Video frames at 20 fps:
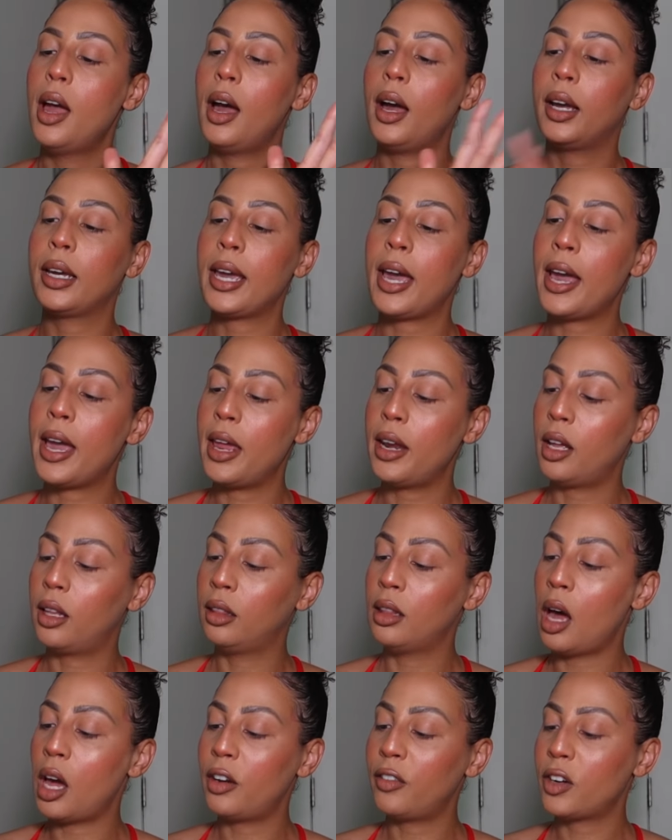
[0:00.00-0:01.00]
Again, a
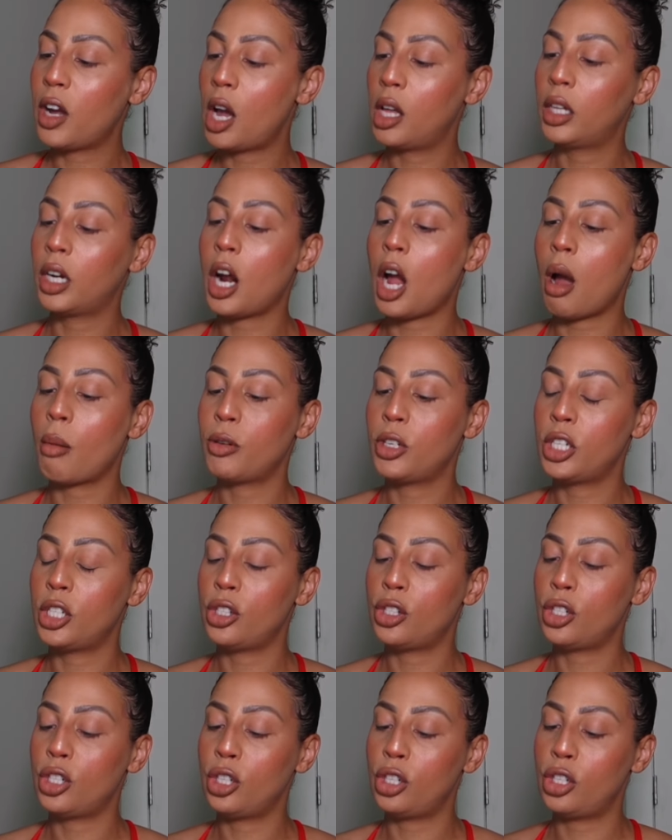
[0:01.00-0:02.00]
lot of color
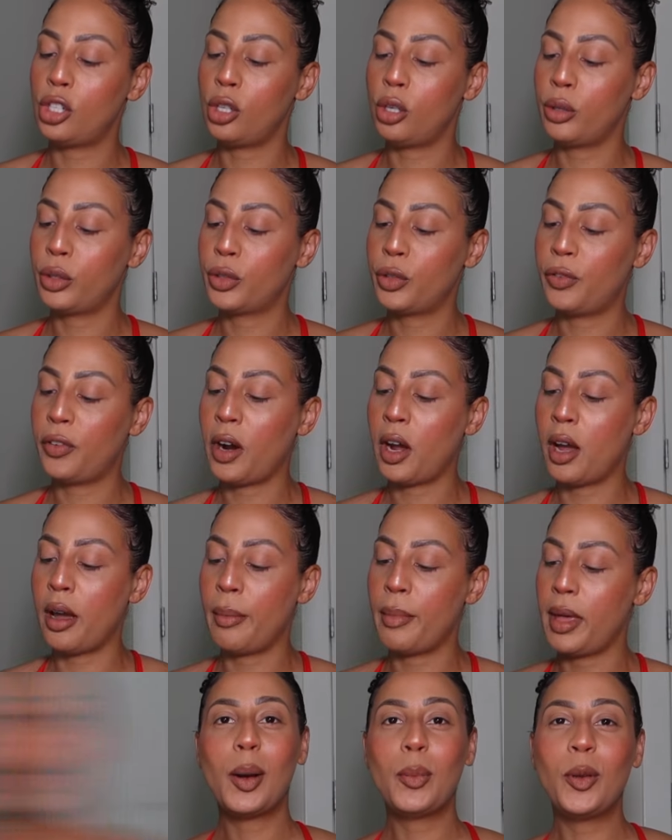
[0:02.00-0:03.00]
options to choose
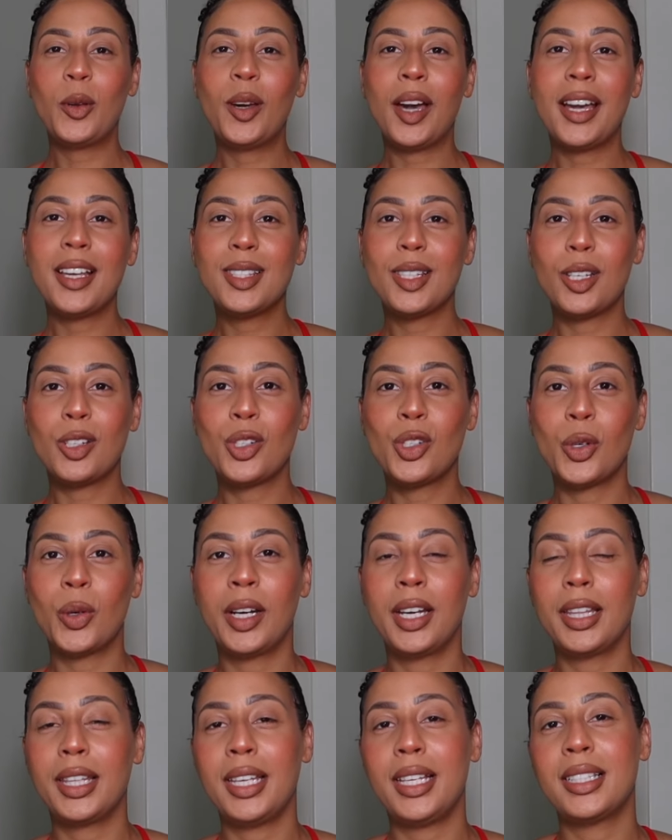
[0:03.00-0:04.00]
from. I hope you guys
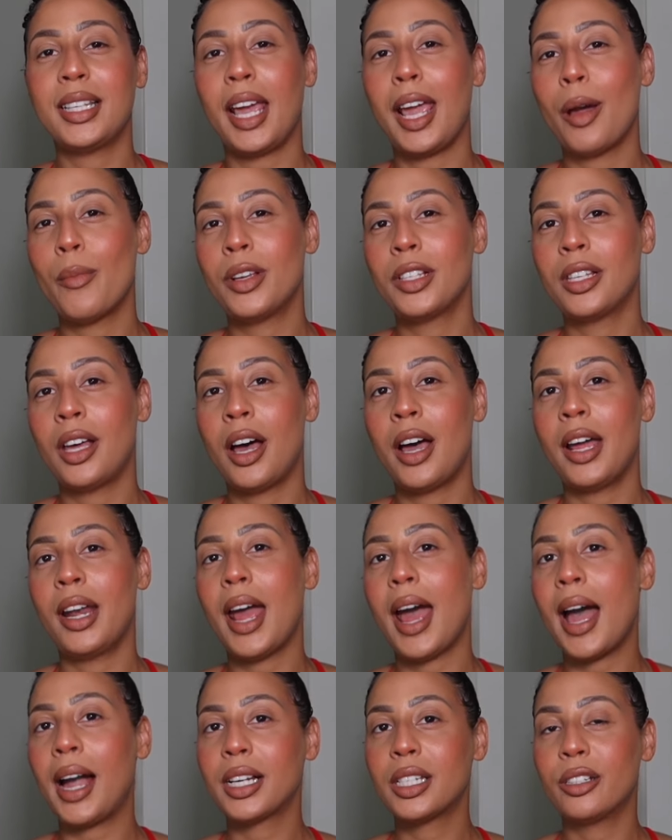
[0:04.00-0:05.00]
enjoy these Amazon
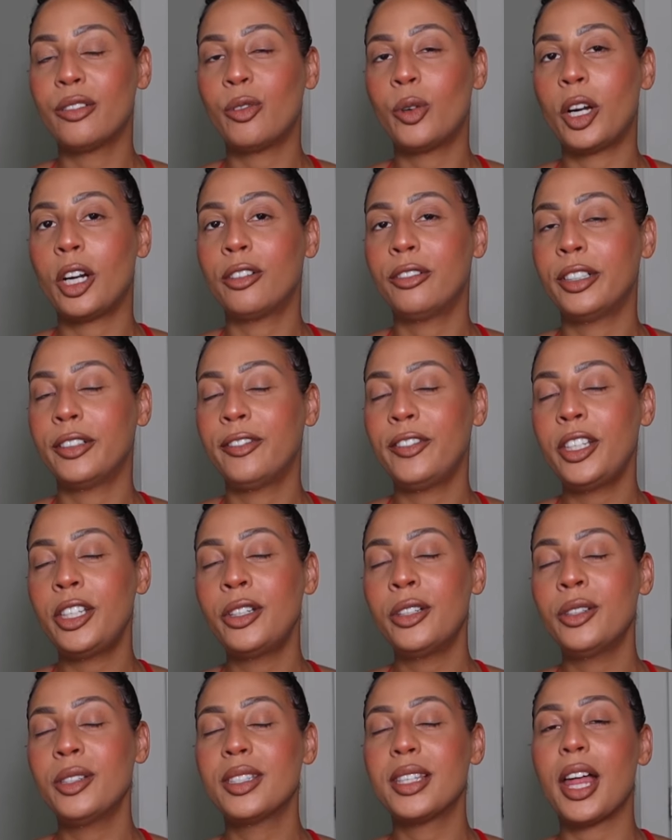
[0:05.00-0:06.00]
activewear
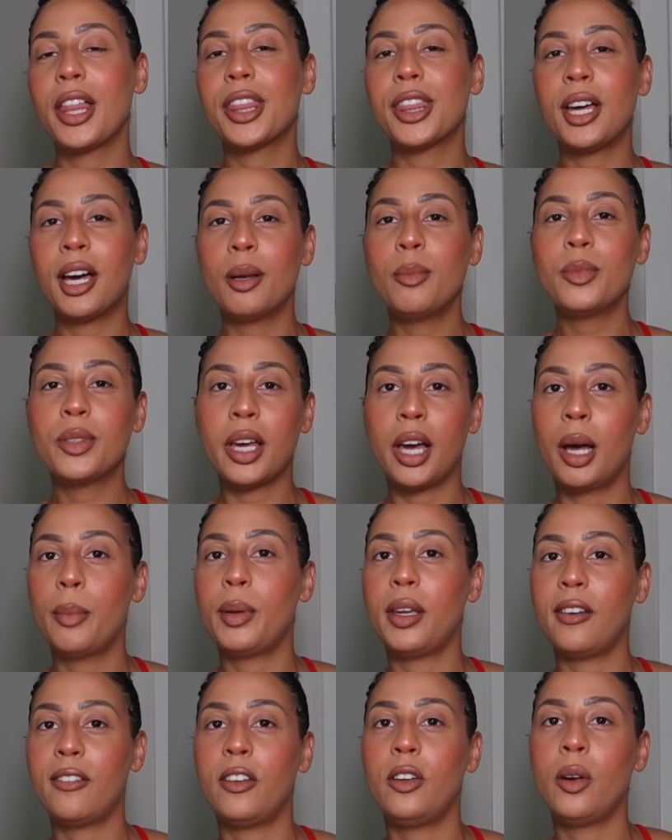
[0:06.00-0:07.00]
reviews. Thumbs
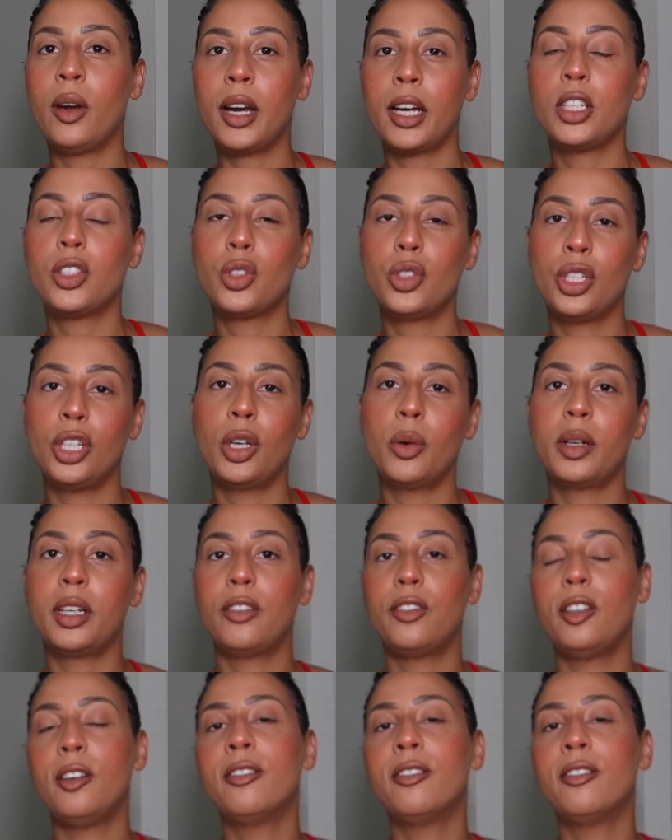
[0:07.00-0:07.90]
up if you guys do and if